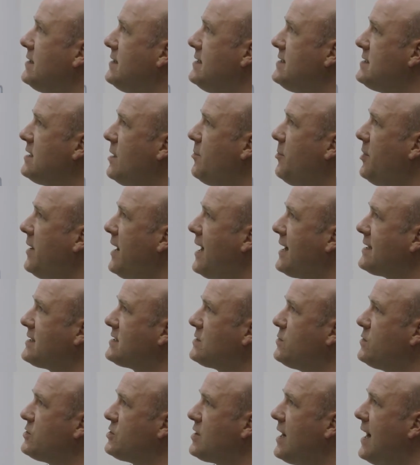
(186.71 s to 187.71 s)
These are
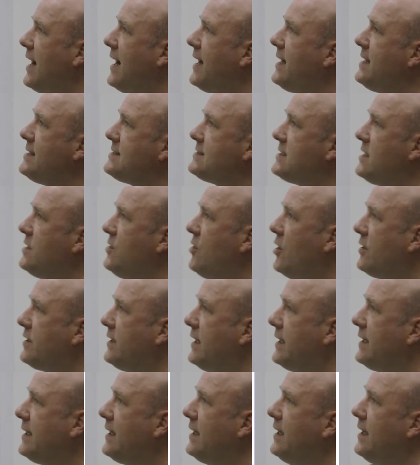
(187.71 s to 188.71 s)
plaques which are highly
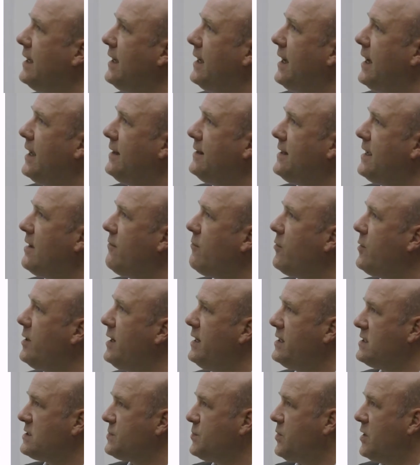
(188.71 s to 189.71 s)
stenotic, and they're
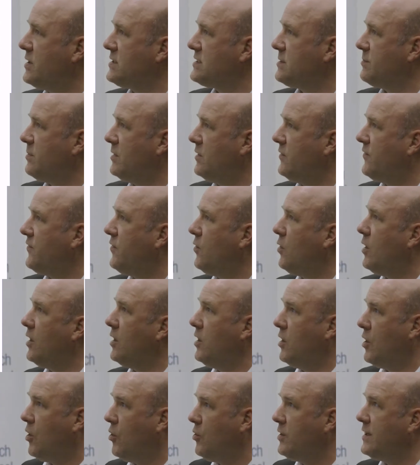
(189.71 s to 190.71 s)
really responsible
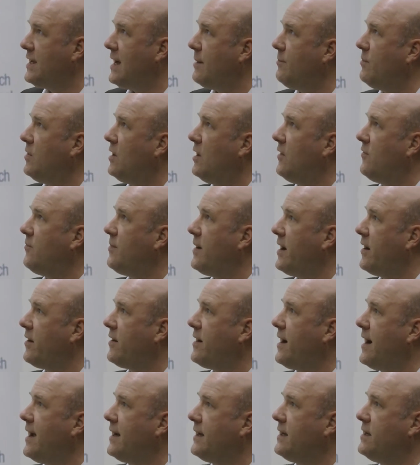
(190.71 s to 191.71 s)
for a low number of
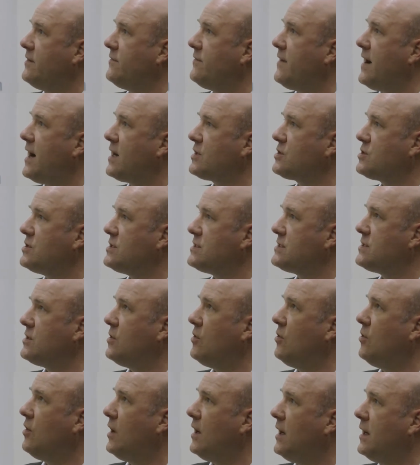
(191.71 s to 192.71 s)
myocardial infarctions
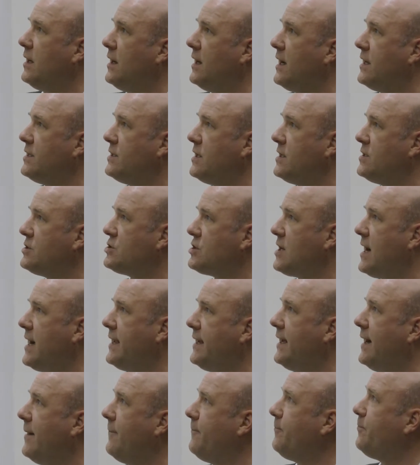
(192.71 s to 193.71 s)
or
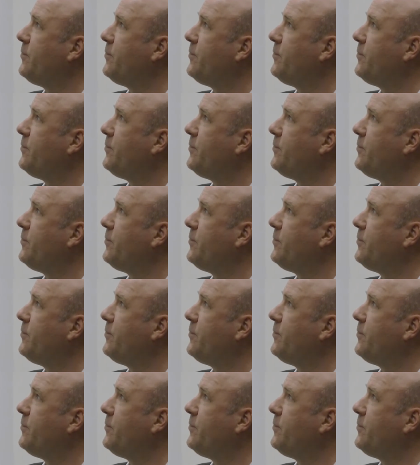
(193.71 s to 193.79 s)
angina.